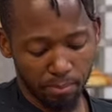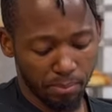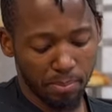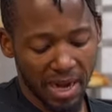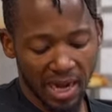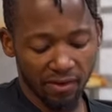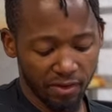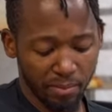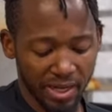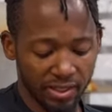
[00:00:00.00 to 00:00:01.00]
color of the
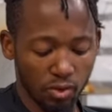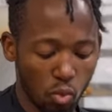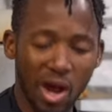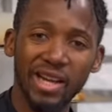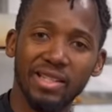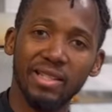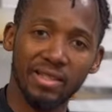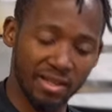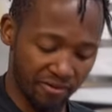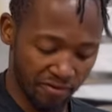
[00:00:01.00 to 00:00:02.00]
butter white and
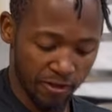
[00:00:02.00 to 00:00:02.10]
stuff.